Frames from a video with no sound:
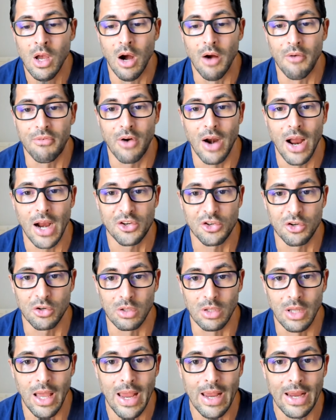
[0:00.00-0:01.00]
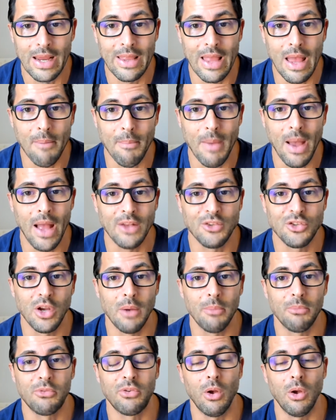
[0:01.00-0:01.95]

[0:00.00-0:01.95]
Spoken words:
a fractured leg in that matchup.